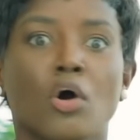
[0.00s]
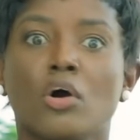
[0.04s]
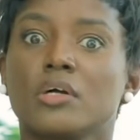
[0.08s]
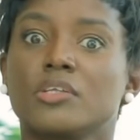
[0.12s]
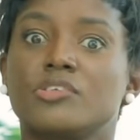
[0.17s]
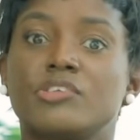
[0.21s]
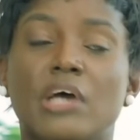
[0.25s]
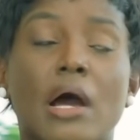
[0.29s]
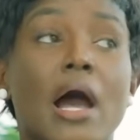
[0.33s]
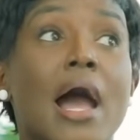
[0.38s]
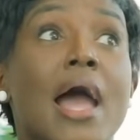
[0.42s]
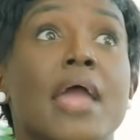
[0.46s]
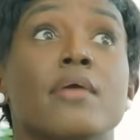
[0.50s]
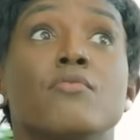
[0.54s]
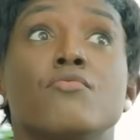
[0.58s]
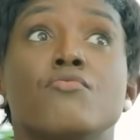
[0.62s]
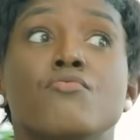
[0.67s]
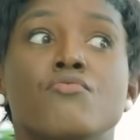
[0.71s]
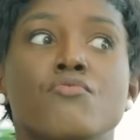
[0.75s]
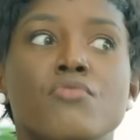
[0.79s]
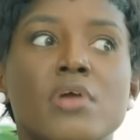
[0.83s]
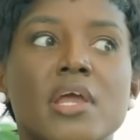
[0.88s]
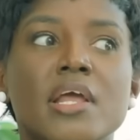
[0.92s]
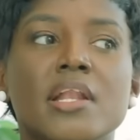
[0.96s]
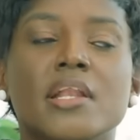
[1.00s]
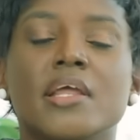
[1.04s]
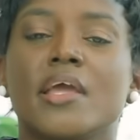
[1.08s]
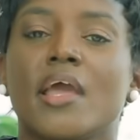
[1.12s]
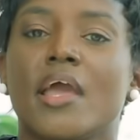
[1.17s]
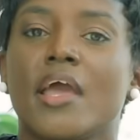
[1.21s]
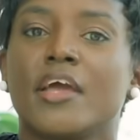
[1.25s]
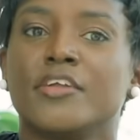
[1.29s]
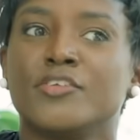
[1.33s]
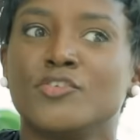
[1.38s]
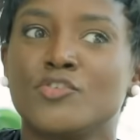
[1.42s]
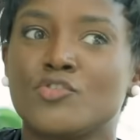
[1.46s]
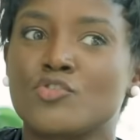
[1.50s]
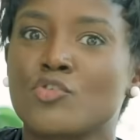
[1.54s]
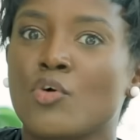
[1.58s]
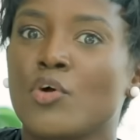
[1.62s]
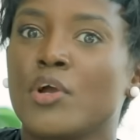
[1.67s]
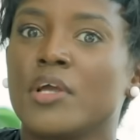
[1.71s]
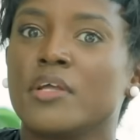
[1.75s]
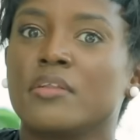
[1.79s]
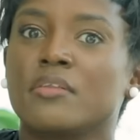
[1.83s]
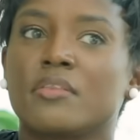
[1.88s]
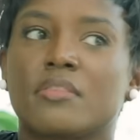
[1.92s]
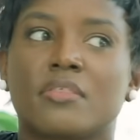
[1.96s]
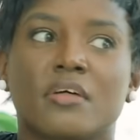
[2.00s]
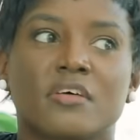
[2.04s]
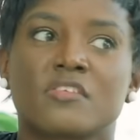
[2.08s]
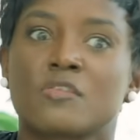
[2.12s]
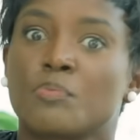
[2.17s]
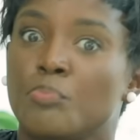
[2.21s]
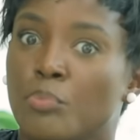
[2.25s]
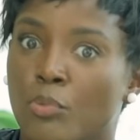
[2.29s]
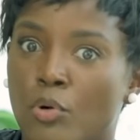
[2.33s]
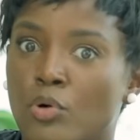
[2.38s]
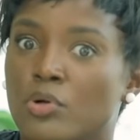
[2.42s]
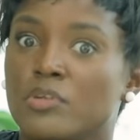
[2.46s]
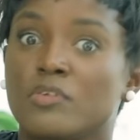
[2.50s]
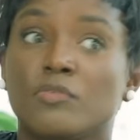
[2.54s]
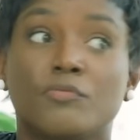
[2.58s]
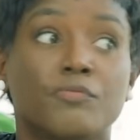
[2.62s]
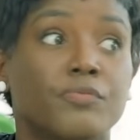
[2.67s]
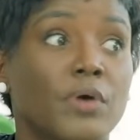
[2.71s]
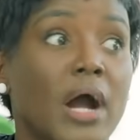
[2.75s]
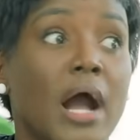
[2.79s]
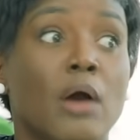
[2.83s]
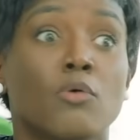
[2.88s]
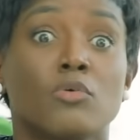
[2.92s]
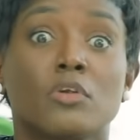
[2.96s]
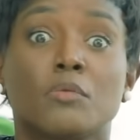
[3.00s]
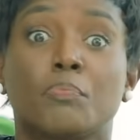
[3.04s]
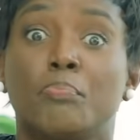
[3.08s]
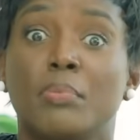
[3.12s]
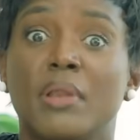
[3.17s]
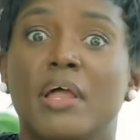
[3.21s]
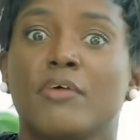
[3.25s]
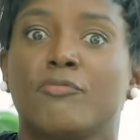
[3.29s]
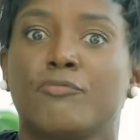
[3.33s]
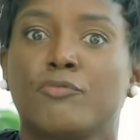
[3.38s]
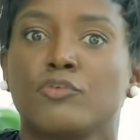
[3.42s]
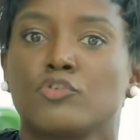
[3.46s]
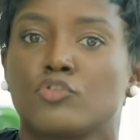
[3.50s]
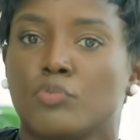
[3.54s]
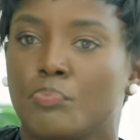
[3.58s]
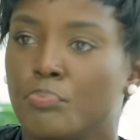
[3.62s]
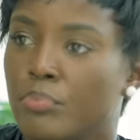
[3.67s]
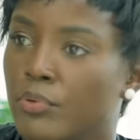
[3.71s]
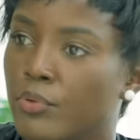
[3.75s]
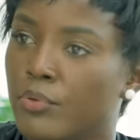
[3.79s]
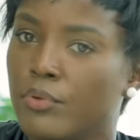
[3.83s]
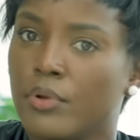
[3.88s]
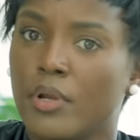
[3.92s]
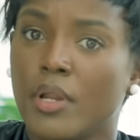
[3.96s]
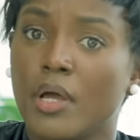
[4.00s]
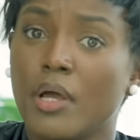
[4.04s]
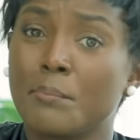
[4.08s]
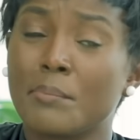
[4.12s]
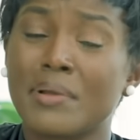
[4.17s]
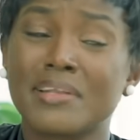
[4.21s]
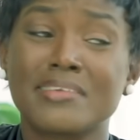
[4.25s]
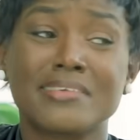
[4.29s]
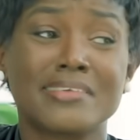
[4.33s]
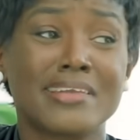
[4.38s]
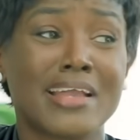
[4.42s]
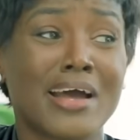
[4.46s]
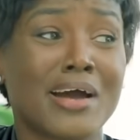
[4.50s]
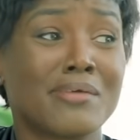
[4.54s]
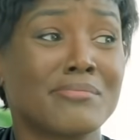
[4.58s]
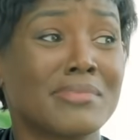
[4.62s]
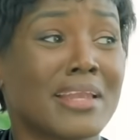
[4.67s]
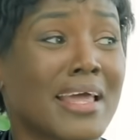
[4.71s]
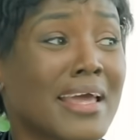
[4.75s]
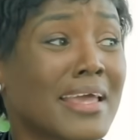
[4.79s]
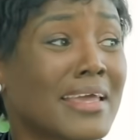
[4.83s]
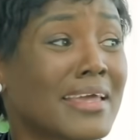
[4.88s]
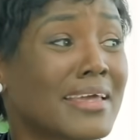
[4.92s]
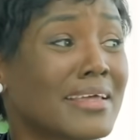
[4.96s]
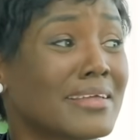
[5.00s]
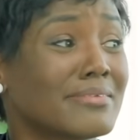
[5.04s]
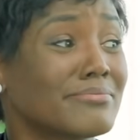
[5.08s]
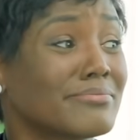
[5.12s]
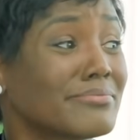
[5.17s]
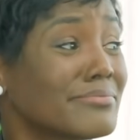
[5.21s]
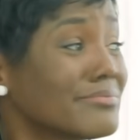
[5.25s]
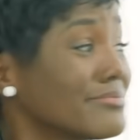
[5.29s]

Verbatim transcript: Long jump. I really enjoyed the sport. I would play football, but now I'm like.